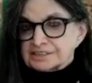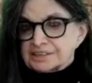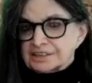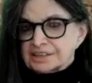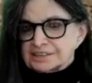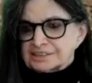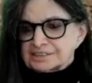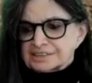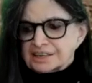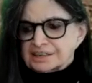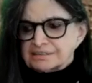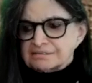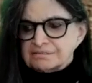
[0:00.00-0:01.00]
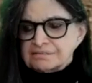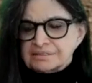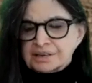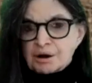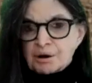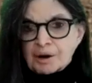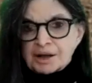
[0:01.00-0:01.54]
it and then said,
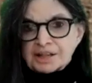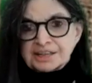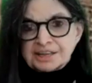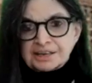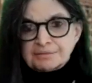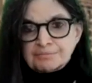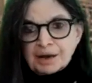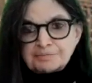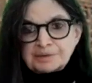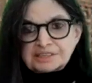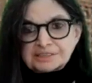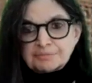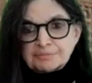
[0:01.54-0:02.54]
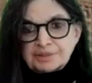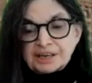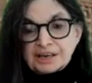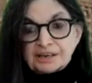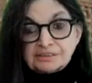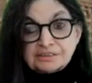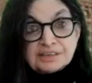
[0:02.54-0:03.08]
no, I think it might be something
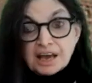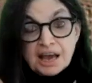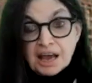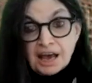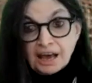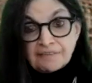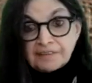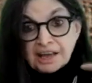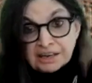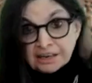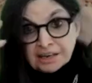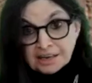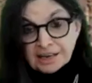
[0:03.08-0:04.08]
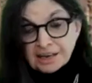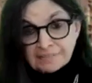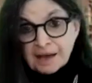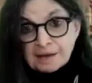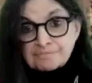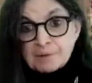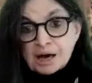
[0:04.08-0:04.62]
else. And then in
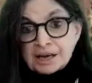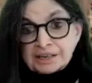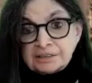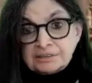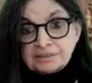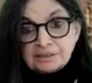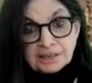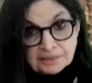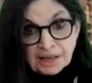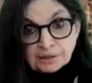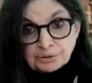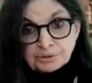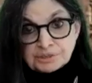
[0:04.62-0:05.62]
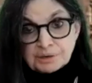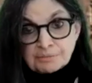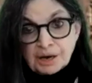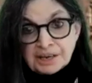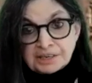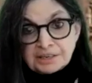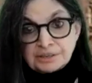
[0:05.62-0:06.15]
that mind, in that lucid
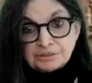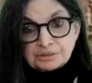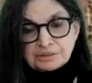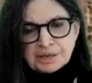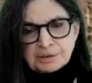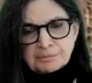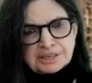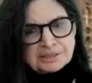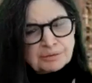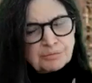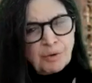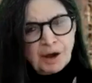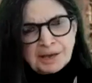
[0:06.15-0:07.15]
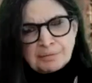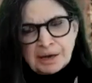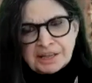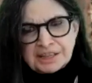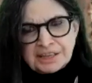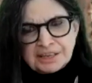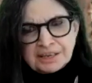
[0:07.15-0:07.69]
mind in the dream, I said, why am I
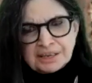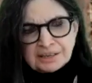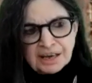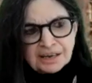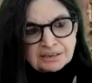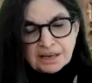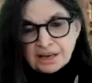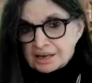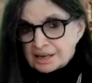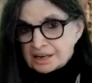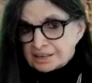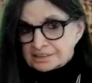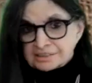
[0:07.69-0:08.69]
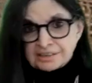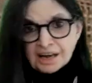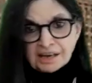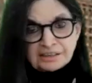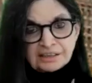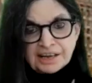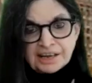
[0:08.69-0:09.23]
thinking that? It's
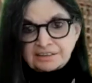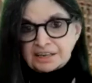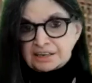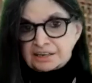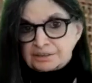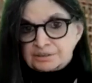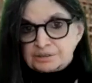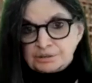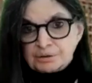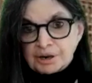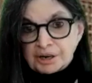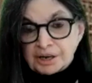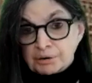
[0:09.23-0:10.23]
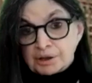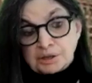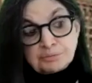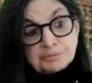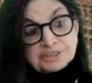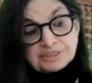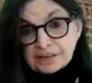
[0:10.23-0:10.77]
not like that other song at all.
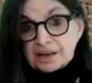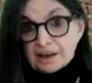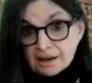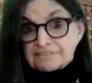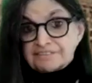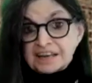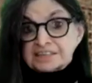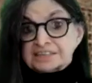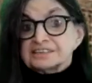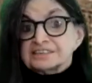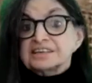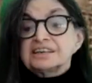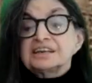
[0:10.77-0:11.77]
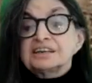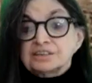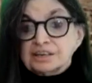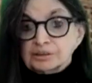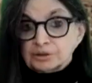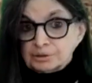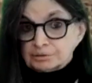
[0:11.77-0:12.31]
It was the Fantasy
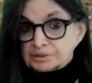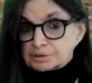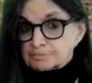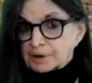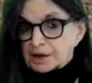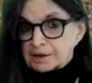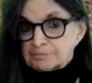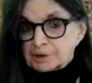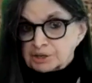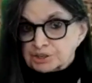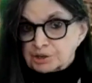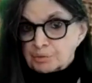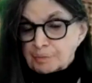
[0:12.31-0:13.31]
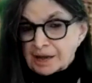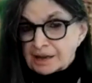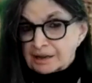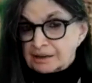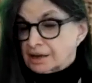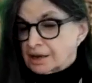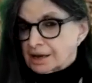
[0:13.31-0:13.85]
Interlude by Chopin.
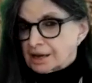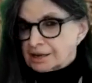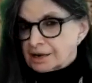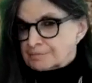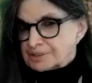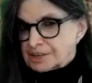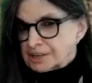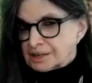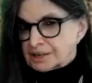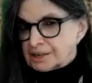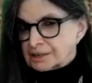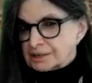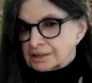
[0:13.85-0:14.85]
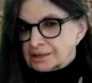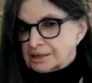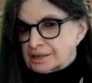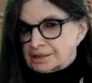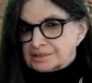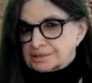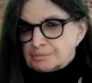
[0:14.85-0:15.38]
And I'm thinking,
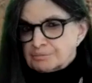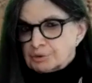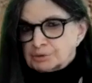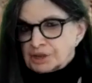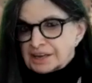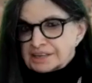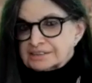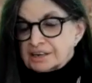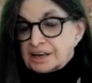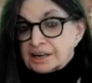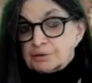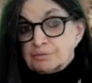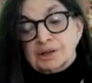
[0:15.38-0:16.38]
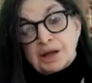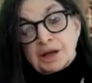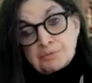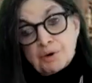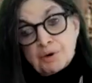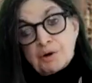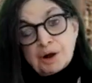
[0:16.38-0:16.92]
is it the Moonlight Sonata? Well, I
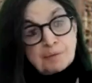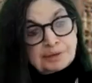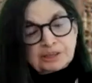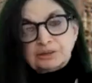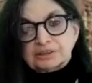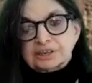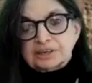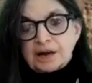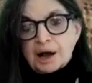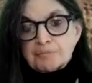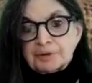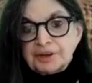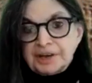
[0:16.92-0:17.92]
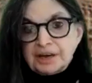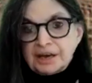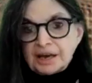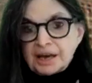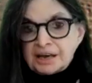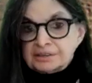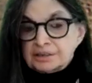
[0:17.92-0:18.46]
woke up and looked it up,
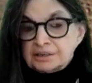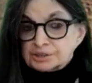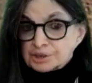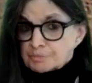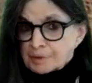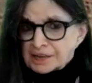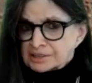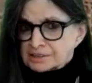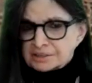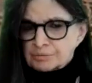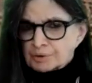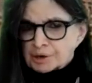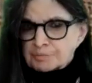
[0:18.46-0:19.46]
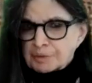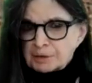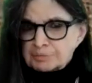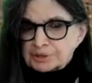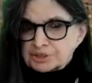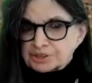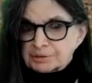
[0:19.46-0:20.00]
and Chopin didn't want to
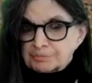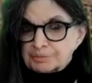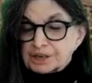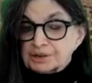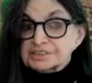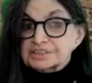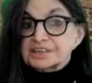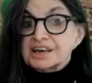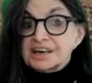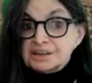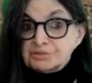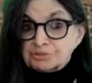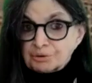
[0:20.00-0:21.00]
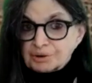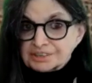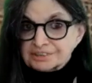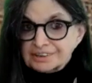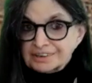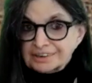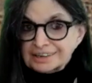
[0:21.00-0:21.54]
publish it because he thought
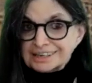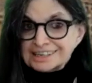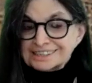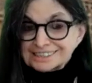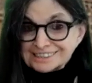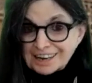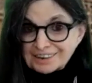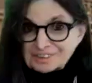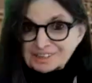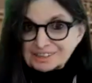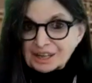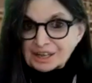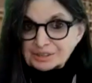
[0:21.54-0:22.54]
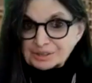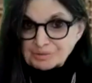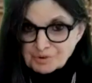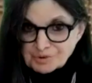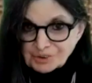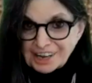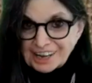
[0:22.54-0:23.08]
it sounded like the
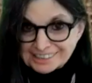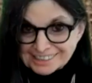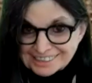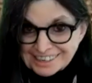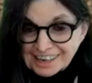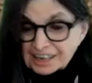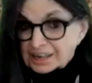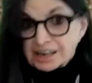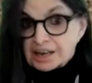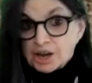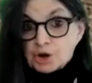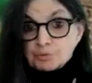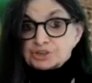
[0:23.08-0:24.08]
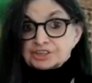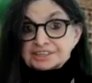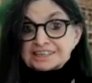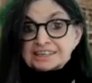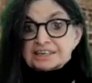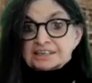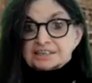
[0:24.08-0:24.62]
Moonlight Sonata, which it
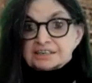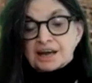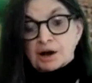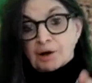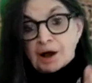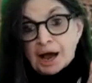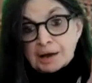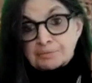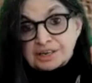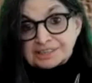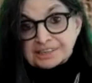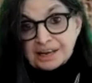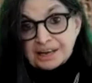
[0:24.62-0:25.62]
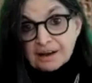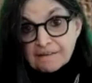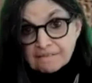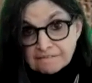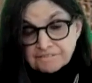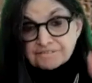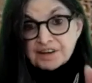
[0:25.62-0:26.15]
didn't. Now, I was
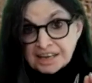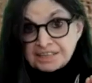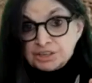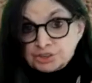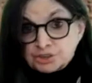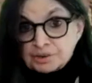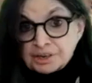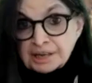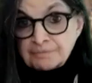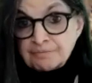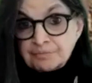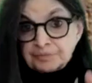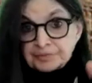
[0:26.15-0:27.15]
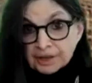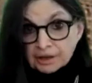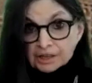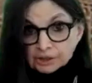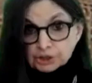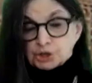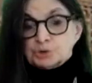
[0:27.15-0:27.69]
in the dream,
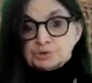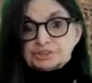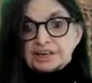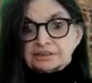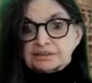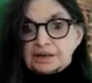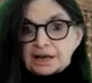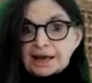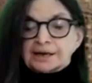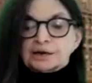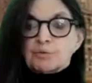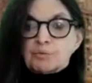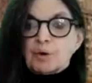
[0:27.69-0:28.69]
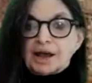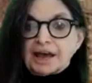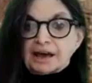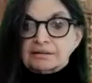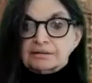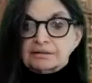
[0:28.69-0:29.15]
lucid and aware,